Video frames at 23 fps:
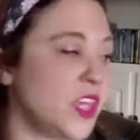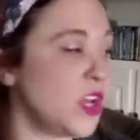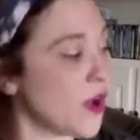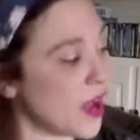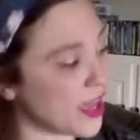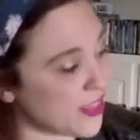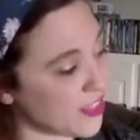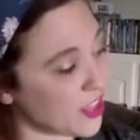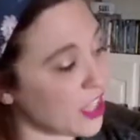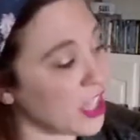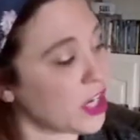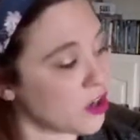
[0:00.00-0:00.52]
You know, I
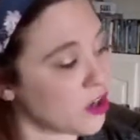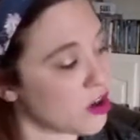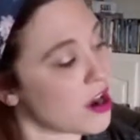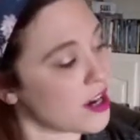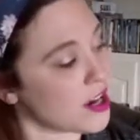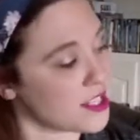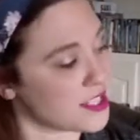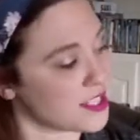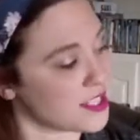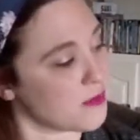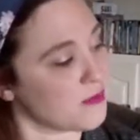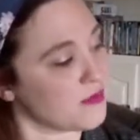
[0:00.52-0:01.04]
think you're
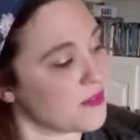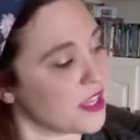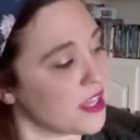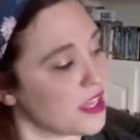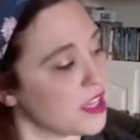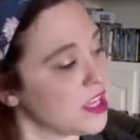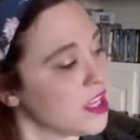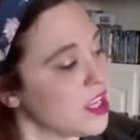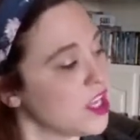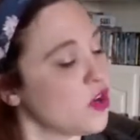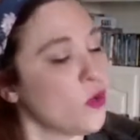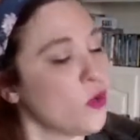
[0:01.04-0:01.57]
onto
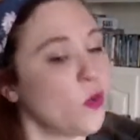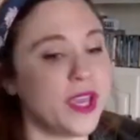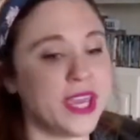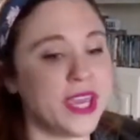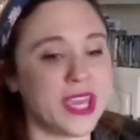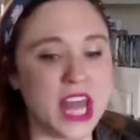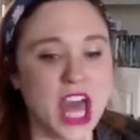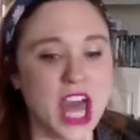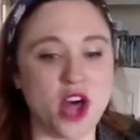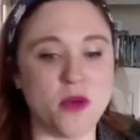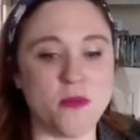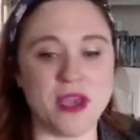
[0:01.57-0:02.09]
something. We can
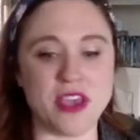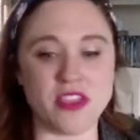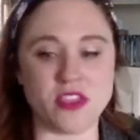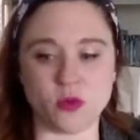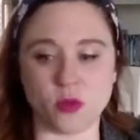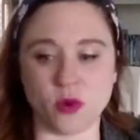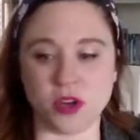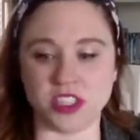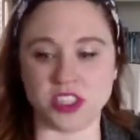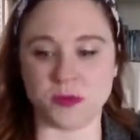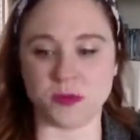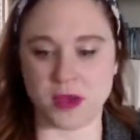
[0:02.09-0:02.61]
help make the
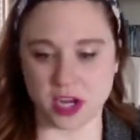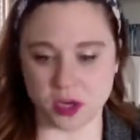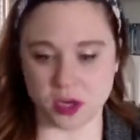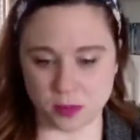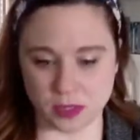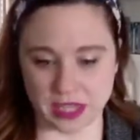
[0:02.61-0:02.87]
world a better